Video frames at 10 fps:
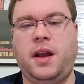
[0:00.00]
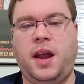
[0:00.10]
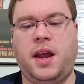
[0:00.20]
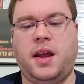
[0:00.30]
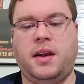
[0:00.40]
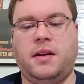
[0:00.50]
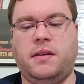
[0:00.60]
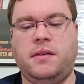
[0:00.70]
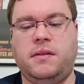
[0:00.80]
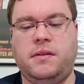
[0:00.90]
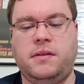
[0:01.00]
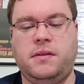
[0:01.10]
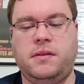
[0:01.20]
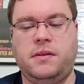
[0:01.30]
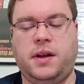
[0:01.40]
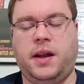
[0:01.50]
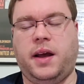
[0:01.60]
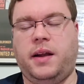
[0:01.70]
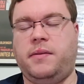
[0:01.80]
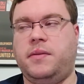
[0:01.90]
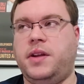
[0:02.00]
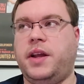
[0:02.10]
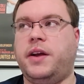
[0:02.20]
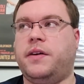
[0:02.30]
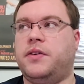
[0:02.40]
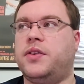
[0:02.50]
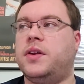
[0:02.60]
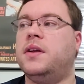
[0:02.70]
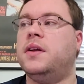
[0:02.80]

in years.